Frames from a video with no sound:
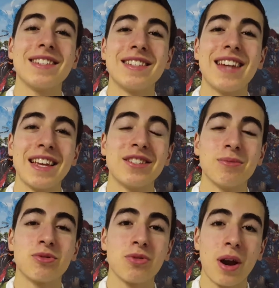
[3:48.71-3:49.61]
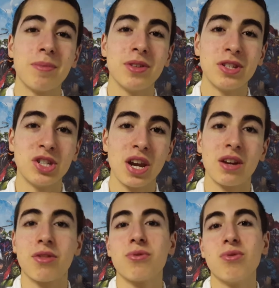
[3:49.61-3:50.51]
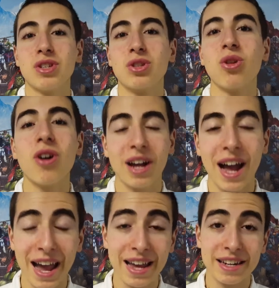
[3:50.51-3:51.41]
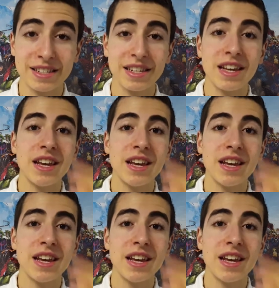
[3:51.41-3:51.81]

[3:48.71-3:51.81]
stay subscribed to the channel through this long hiatus.